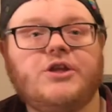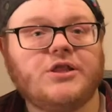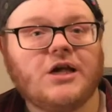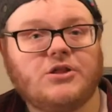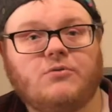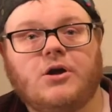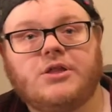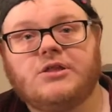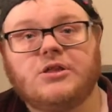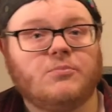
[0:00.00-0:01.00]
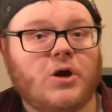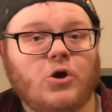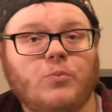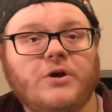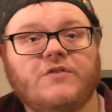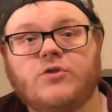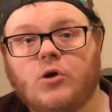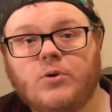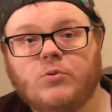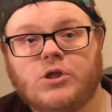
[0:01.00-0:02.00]
Disaster Artist is the biopic of
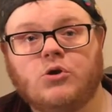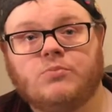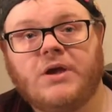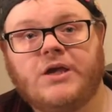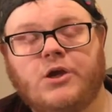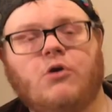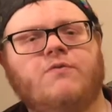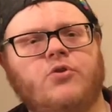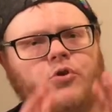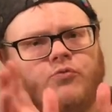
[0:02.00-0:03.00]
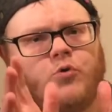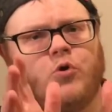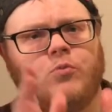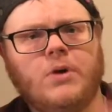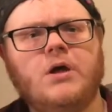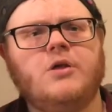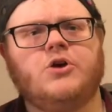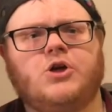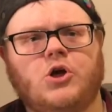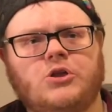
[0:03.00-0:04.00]
Tommy Wiseau's making of The Room,
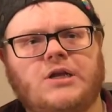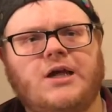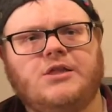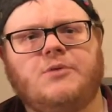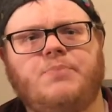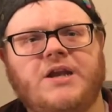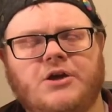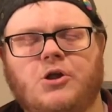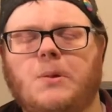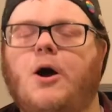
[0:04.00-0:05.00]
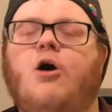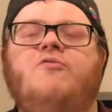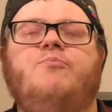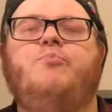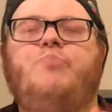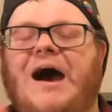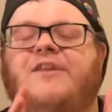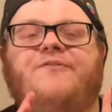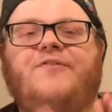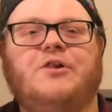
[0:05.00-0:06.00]
the cult classic pinnacle of
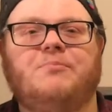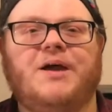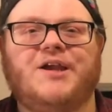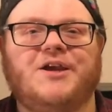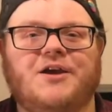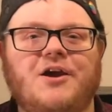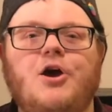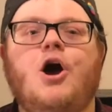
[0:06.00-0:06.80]
bad filmmaking.